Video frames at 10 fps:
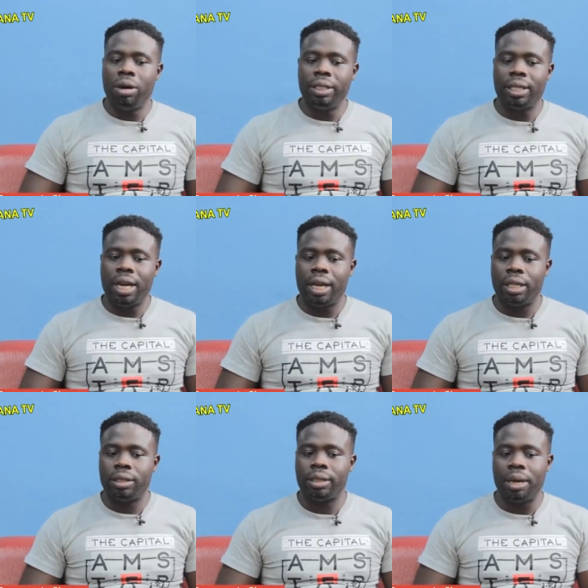on
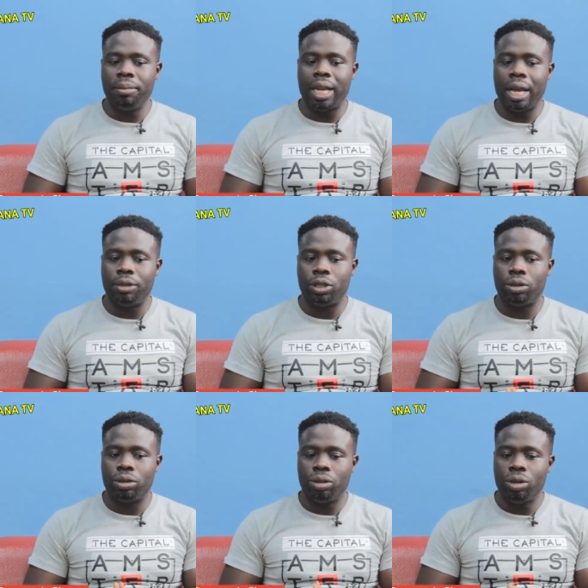say sometimes
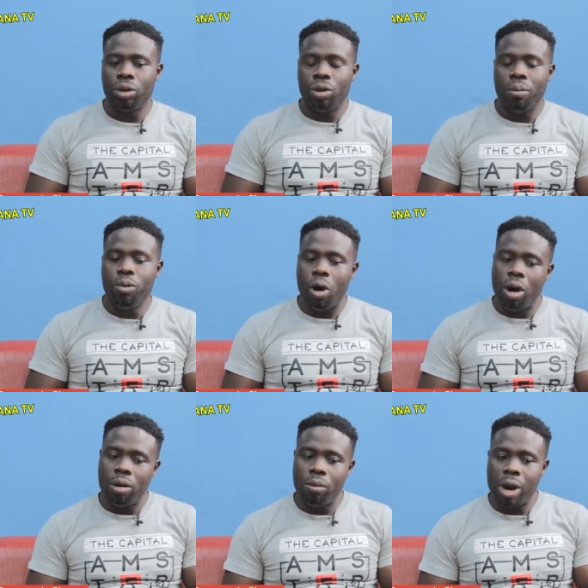no, obi wo
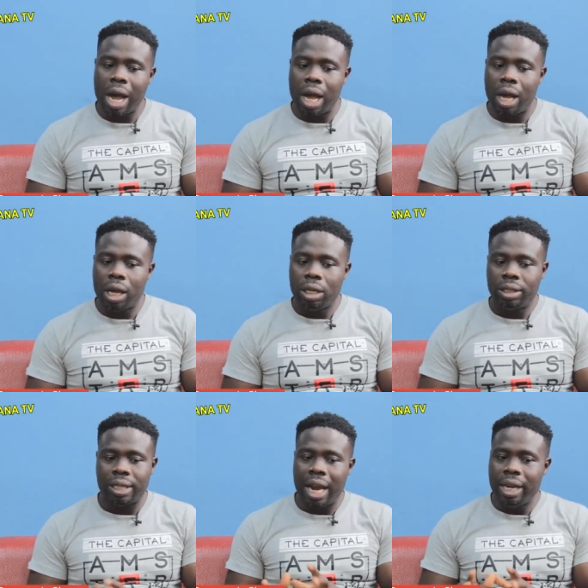ho no mo a
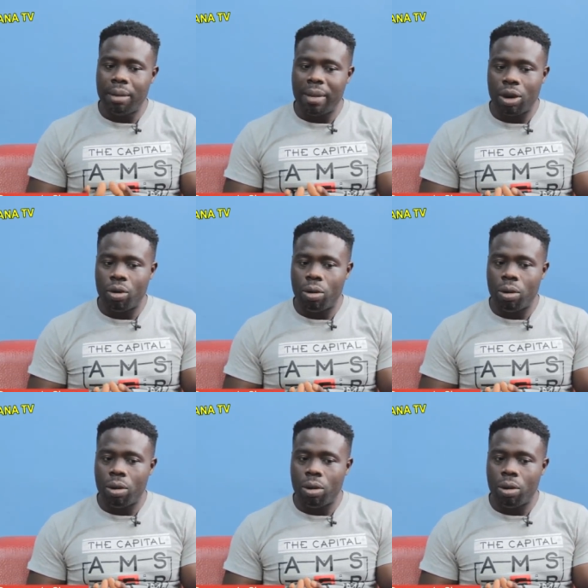saa niema no